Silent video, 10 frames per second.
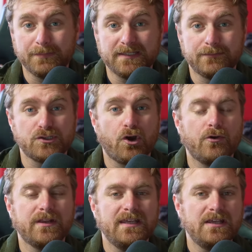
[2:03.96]
it be the
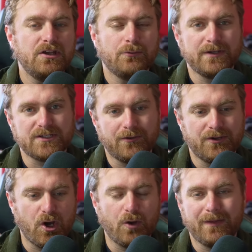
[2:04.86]
majority? We don't
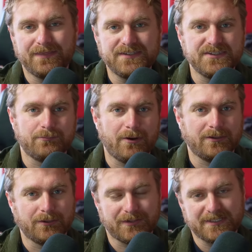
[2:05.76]
know, but this is where a
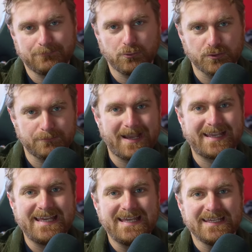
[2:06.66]
lot of this
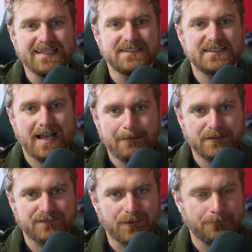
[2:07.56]
pushback is
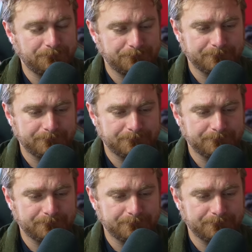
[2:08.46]
coming from.